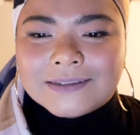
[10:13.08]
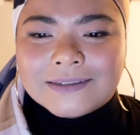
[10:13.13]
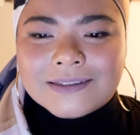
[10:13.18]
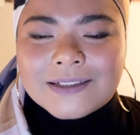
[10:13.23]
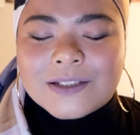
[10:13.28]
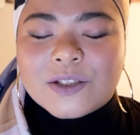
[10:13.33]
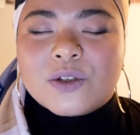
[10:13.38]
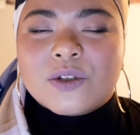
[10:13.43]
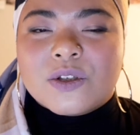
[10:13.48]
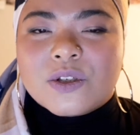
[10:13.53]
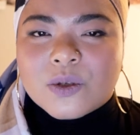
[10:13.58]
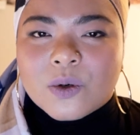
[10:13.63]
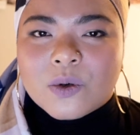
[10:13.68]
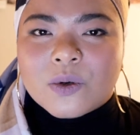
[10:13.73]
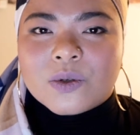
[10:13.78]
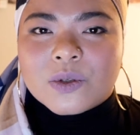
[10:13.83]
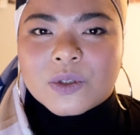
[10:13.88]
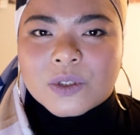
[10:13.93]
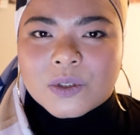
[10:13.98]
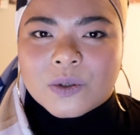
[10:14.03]

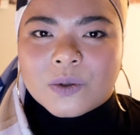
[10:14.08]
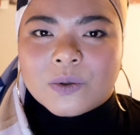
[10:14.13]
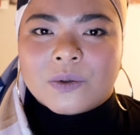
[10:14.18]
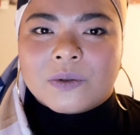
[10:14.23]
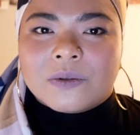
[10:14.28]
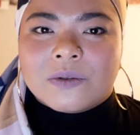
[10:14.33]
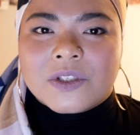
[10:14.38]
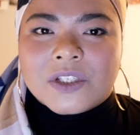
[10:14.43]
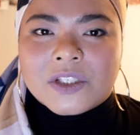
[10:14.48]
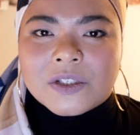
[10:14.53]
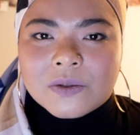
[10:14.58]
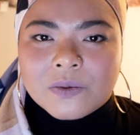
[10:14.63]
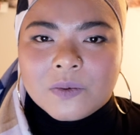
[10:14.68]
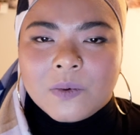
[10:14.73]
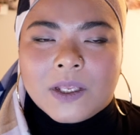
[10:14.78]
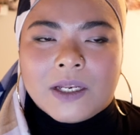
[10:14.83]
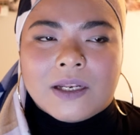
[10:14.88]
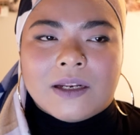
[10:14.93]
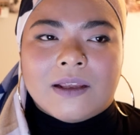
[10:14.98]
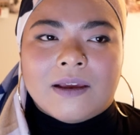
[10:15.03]
so, so
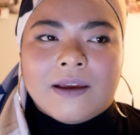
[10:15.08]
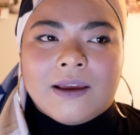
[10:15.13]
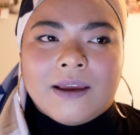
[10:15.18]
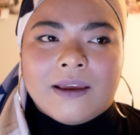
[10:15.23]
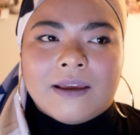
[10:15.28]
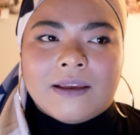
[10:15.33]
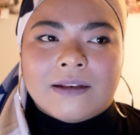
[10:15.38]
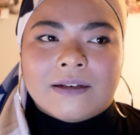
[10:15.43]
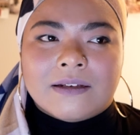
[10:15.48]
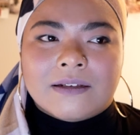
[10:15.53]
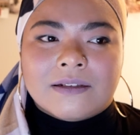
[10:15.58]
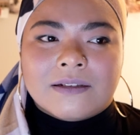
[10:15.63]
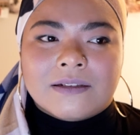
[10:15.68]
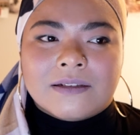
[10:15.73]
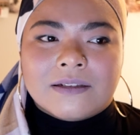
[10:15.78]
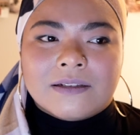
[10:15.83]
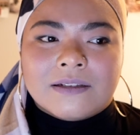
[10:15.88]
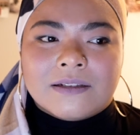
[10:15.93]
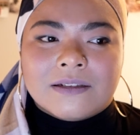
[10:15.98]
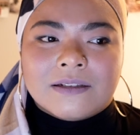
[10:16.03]
sweet.
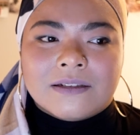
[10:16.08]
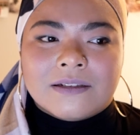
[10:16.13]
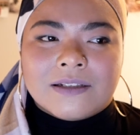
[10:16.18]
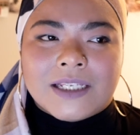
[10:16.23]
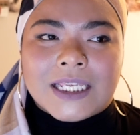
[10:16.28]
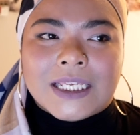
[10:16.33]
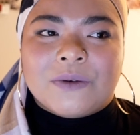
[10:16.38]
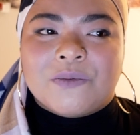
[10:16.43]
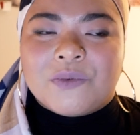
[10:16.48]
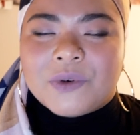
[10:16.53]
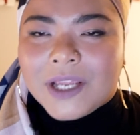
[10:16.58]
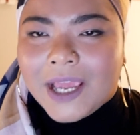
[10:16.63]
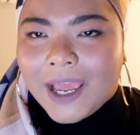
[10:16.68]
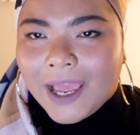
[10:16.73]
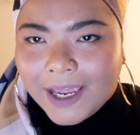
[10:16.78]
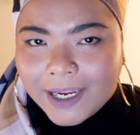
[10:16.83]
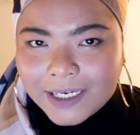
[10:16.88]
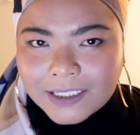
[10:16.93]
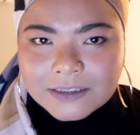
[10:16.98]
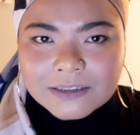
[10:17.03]
And he
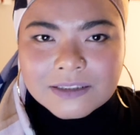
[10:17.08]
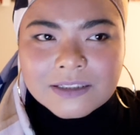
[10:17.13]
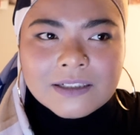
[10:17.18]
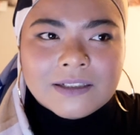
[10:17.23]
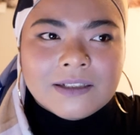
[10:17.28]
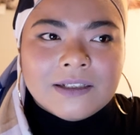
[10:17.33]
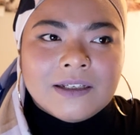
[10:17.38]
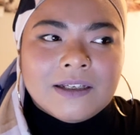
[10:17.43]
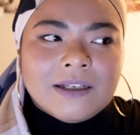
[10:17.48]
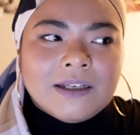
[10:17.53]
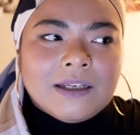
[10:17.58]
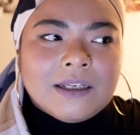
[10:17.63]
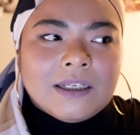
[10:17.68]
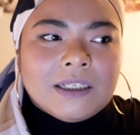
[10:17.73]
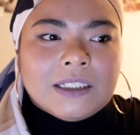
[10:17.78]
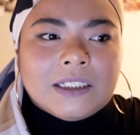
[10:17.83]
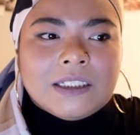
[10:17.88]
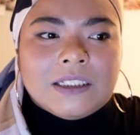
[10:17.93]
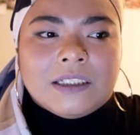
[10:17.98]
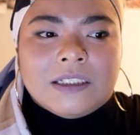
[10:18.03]
react.
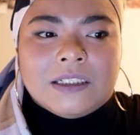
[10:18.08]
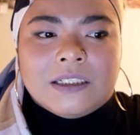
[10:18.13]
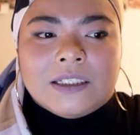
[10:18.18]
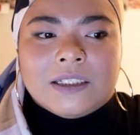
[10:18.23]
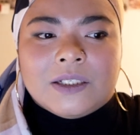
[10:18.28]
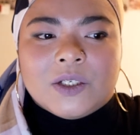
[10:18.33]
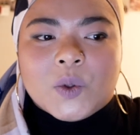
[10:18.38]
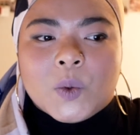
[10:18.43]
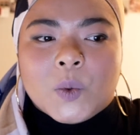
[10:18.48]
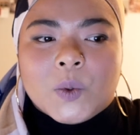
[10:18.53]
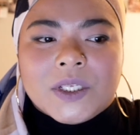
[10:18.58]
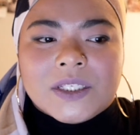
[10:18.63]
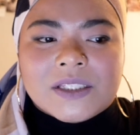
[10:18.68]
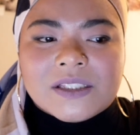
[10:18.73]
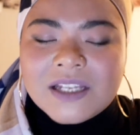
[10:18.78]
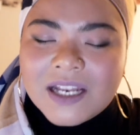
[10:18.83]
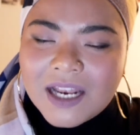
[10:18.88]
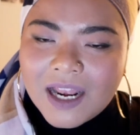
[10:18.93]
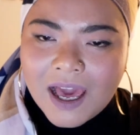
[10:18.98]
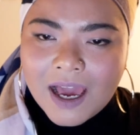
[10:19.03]
He know
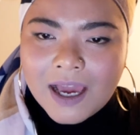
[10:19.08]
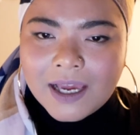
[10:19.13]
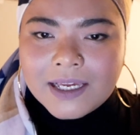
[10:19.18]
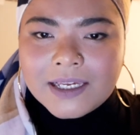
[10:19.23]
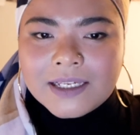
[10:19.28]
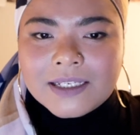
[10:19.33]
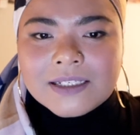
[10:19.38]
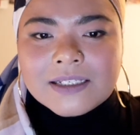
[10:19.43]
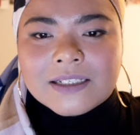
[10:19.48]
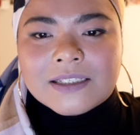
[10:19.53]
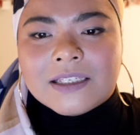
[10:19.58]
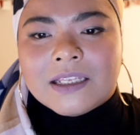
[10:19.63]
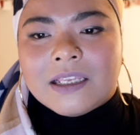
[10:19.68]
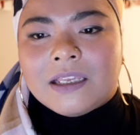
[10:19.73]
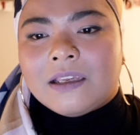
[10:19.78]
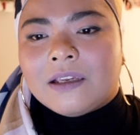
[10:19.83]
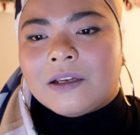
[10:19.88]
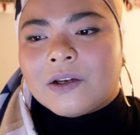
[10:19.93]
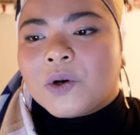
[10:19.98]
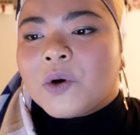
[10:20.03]
his lines.
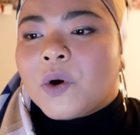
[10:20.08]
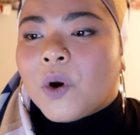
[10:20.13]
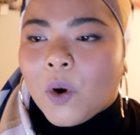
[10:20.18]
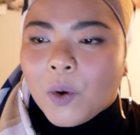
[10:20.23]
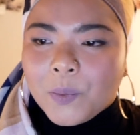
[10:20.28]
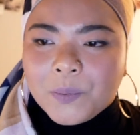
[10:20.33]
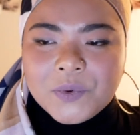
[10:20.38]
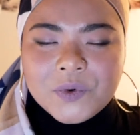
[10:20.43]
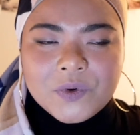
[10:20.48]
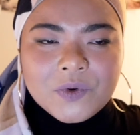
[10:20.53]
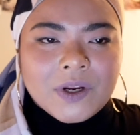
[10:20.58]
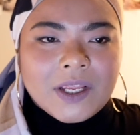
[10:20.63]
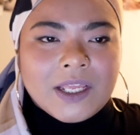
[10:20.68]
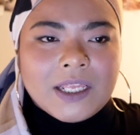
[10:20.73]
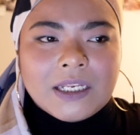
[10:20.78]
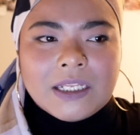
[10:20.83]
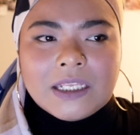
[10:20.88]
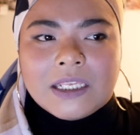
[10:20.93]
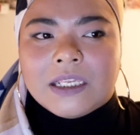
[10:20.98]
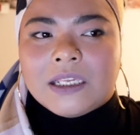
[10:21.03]
He
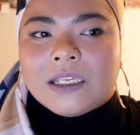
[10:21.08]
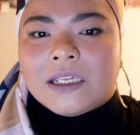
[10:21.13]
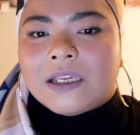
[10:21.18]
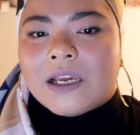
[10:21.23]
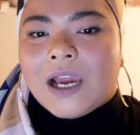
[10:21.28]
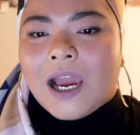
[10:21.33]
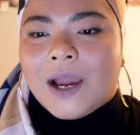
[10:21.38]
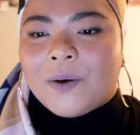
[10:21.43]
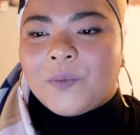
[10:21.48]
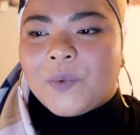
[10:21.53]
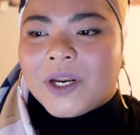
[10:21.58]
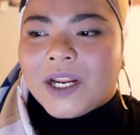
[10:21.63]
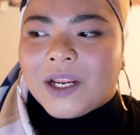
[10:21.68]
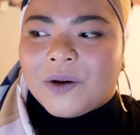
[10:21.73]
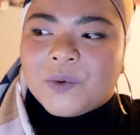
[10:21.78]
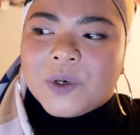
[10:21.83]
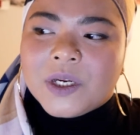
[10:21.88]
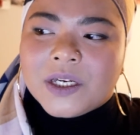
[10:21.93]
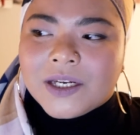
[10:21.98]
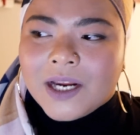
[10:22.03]
cooperate. When I
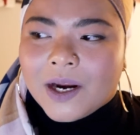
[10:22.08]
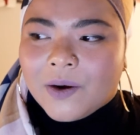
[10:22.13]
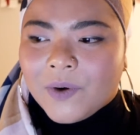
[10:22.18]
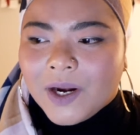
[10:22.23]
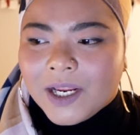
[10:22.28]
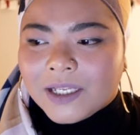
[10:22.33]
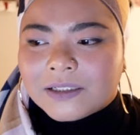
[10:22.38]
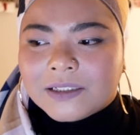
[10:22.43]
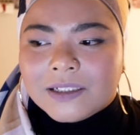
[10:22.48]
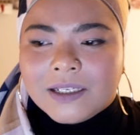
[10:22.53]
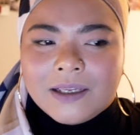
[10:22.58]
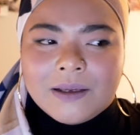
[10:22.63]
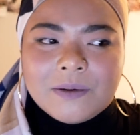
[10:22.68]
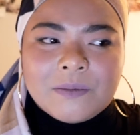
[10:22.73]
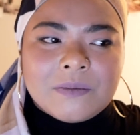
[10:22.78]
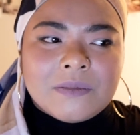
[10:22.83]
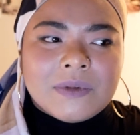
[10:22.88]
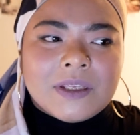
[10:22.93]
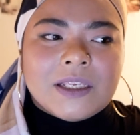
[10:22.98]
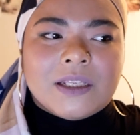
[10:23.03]
redirect
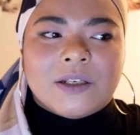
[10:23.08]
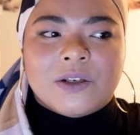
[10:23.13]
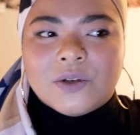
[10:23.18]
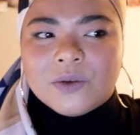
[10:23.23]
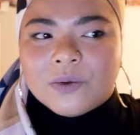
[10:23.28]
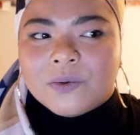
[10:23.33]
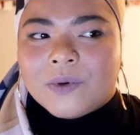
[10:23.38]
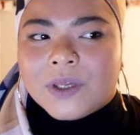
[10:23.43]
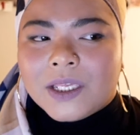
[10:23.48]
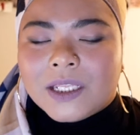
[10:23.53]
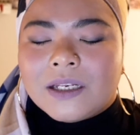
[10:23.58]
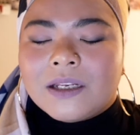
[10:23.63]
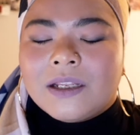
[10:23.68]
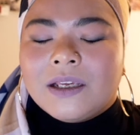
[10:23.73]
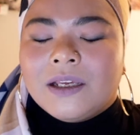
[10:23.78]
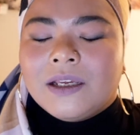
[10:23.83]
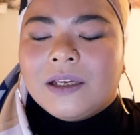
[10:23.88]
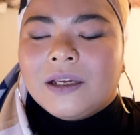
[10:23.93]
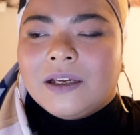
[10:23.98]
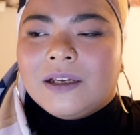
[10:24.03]
him, he do it.
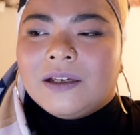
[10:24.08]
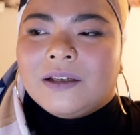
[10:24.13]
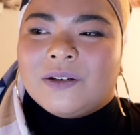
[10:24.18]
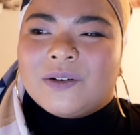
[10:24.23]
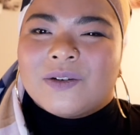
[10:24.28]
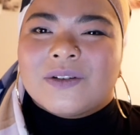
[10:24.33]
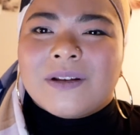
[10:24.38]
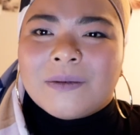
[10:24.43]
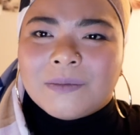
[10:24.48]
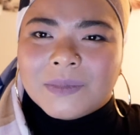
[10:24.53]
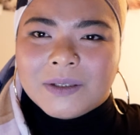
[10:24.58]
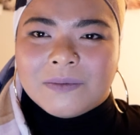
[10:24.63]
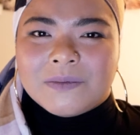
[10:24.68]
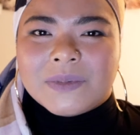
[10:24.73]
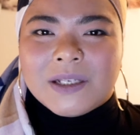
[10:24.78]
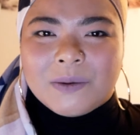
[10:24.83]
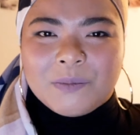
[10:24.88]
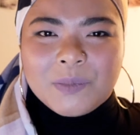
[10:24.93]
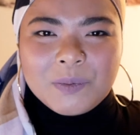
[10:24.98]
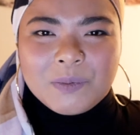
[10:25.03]
You know, sometimes
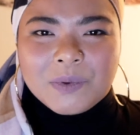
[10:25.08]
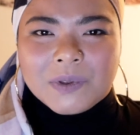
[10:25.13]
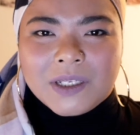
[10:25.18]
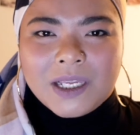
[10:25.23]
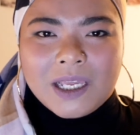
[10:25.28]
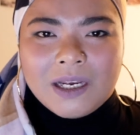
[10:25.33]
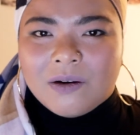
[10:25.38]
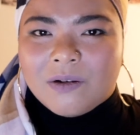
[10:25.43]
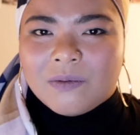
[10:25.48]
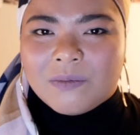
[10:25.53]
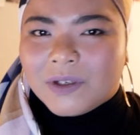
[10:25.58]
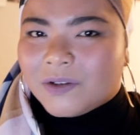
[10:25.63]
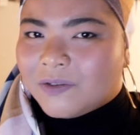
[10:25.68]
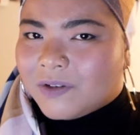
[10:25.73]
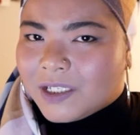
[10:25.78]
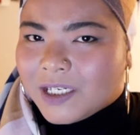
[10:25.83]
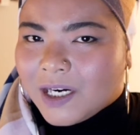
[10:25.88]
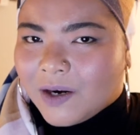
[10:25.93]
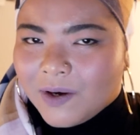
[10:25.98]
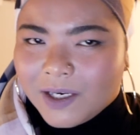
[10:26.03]
some people cannot be
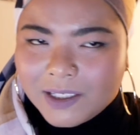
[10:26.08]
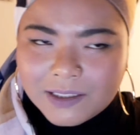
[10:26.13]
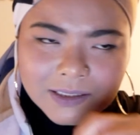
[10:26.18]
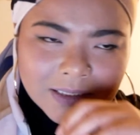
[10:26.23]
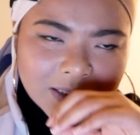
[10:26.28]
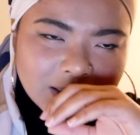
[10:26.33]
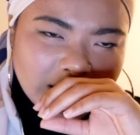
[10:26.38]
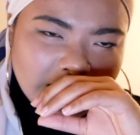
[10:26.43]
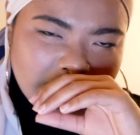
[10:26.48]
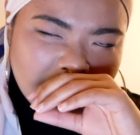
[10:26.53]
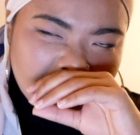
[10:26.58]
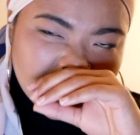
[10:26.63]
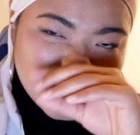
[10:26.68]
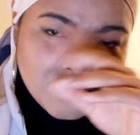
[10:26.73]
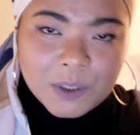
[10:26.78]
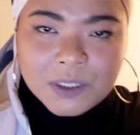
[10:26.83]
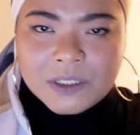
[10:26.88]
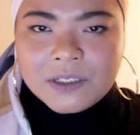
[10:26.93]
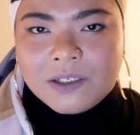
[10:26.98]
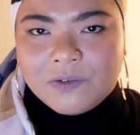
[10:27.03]
redirected, and
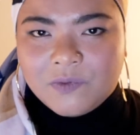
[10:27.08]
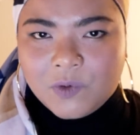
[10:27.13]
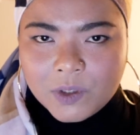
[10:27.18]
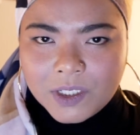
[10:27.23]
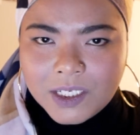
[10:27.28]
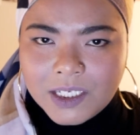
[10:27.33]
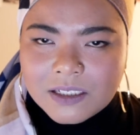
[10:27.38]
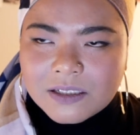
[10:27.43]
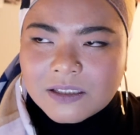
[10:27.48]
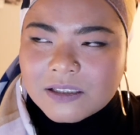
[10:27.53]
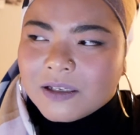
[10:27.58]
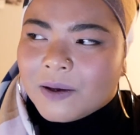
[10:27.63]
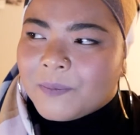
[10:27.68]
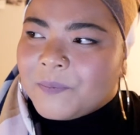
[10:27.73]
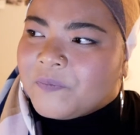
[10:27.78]
especially for kids.